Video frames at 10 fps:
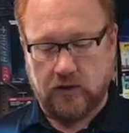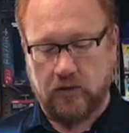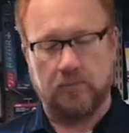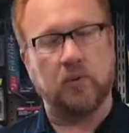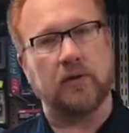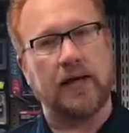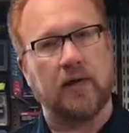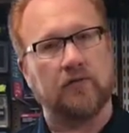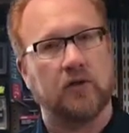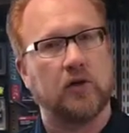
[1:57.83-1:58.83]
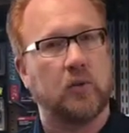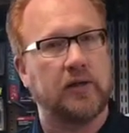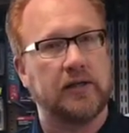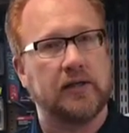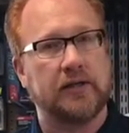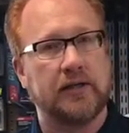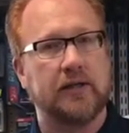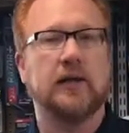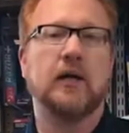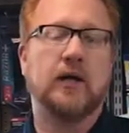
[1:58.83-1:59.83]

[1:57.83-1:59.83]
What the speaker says: You can pull it out and very quickly clean it.